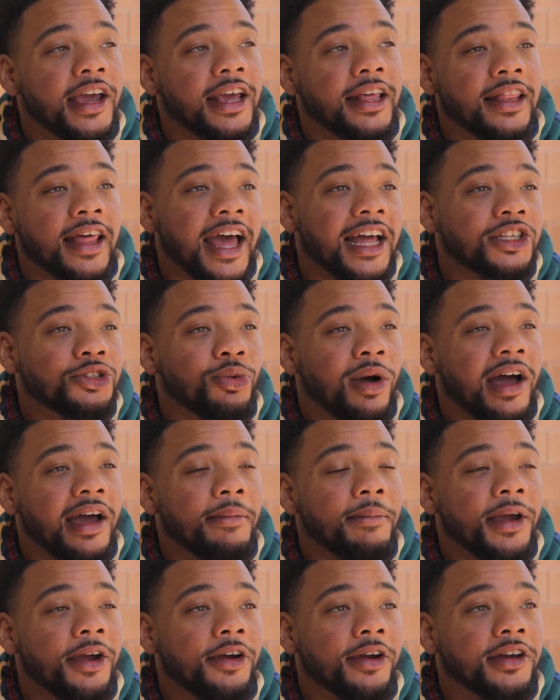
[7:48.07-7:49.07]
and that's why
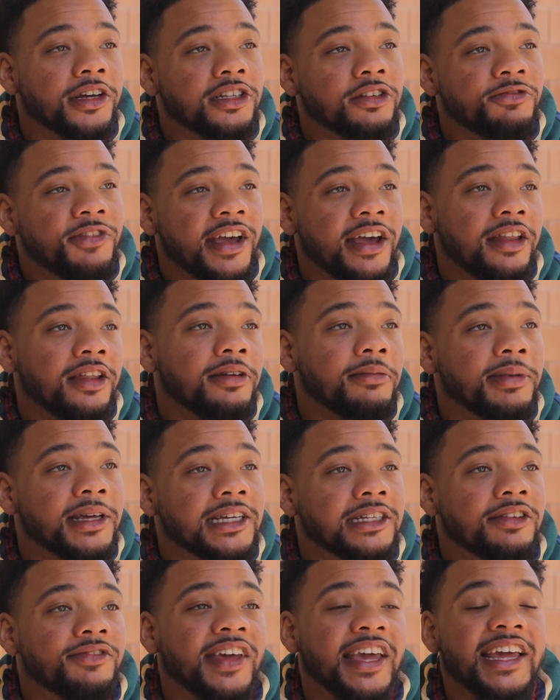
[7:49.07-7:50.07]
America's failing
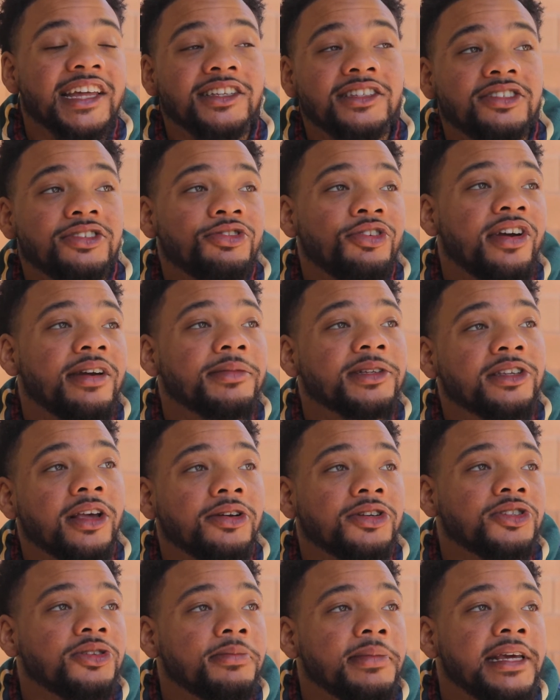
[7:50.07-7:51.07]
because of Instagram and
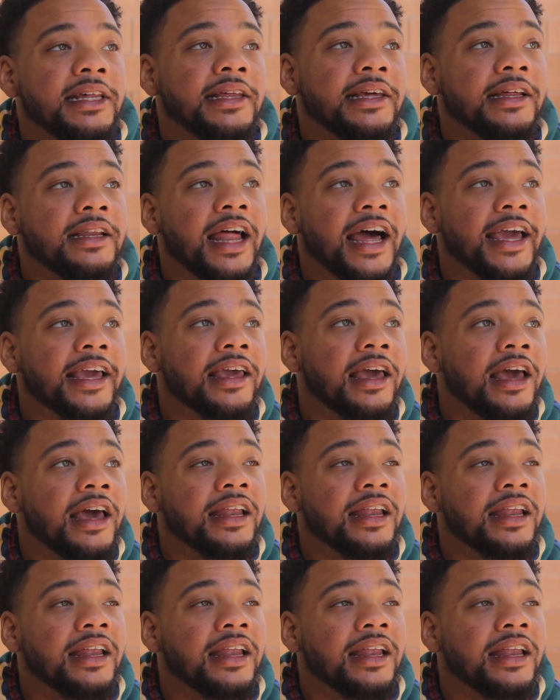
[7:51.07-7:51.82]
social media, like